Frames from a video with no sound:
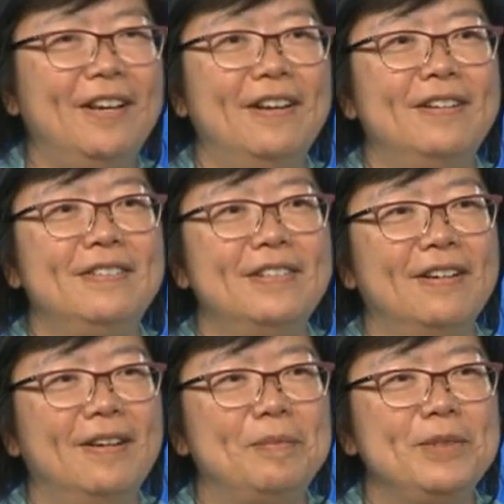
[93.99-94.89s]
and
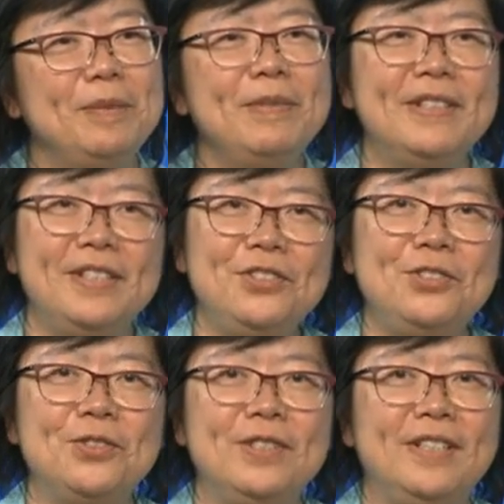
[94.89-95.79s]
some of the
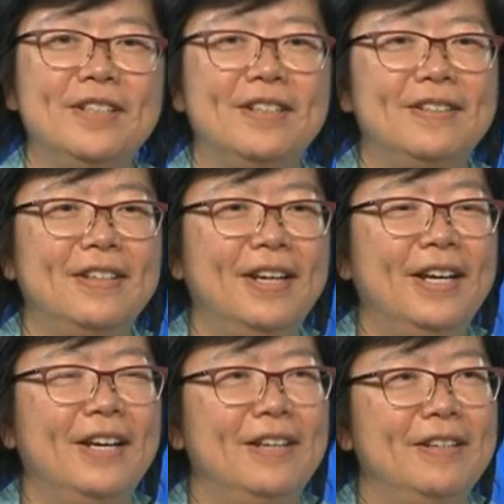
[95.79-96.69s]
history,
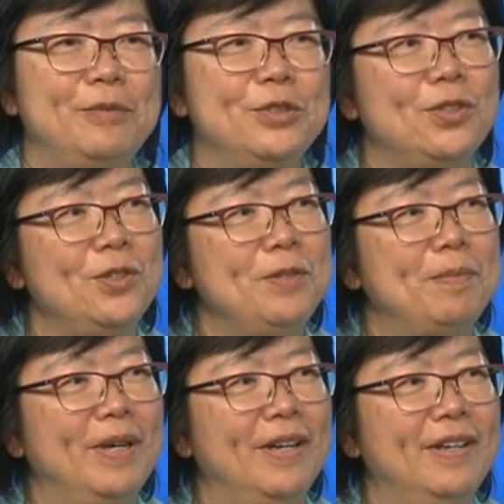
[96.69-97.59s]
it was started
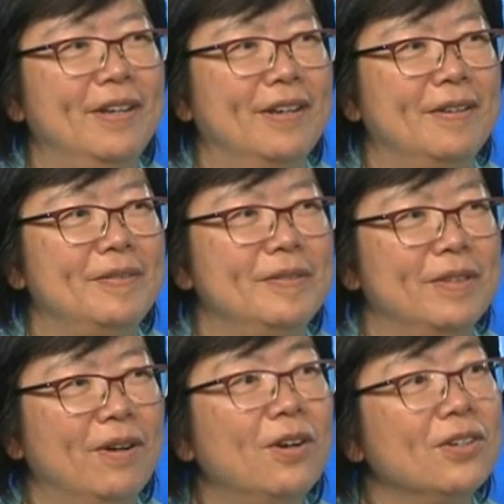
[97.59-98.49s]
by
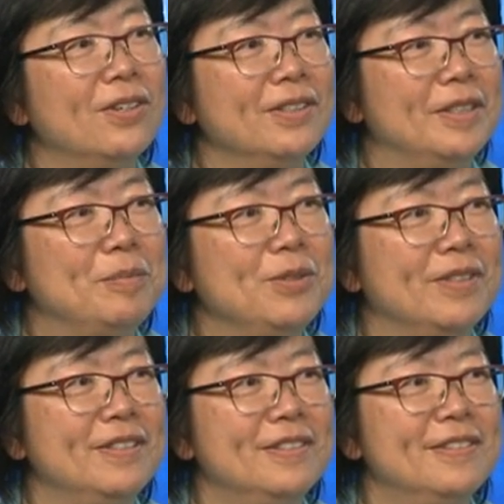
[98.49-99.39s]
Hong Kong
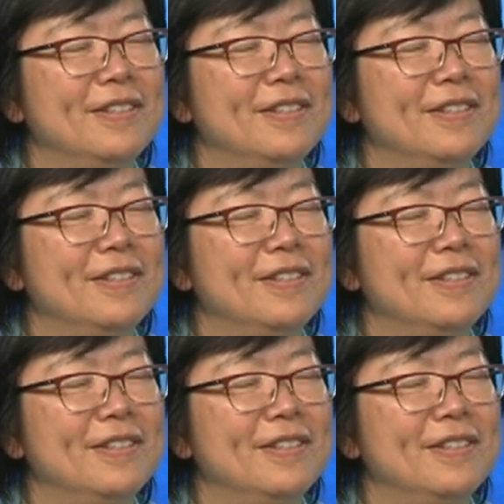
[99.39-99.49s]
immigrants,